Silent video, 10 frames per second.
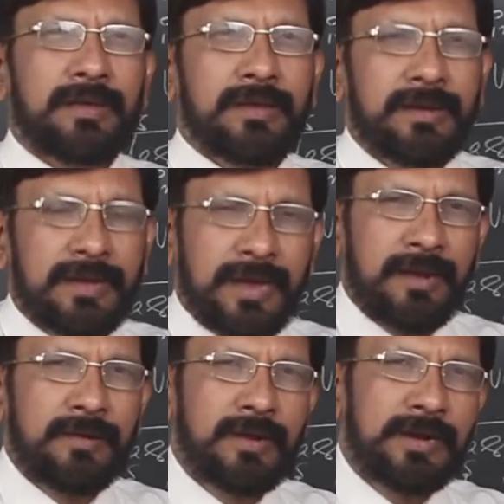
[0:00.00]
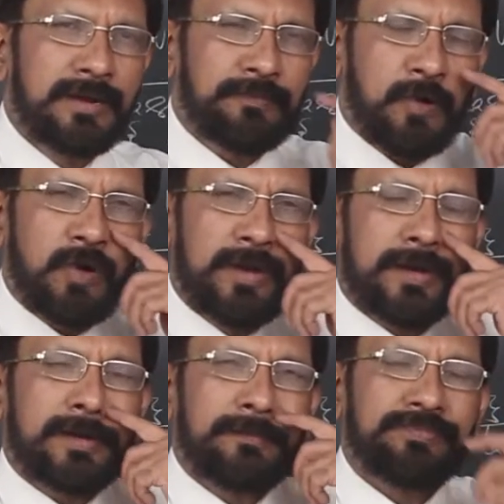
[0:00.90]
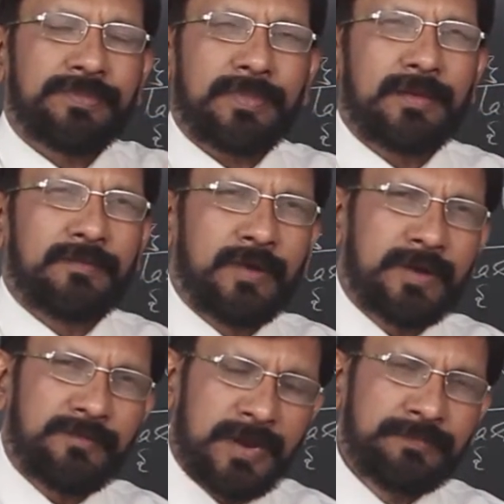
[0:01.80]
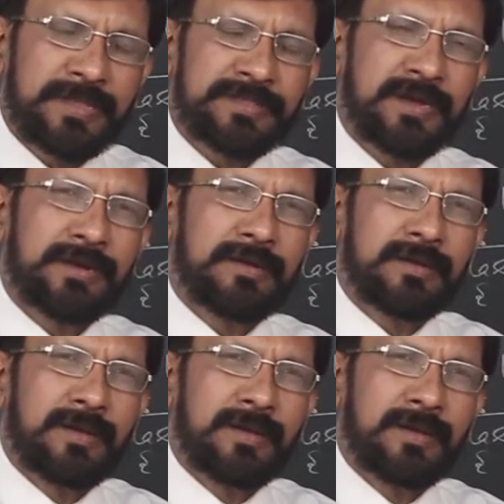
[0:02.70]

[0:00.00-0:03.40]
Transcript: In calculate product, for one method,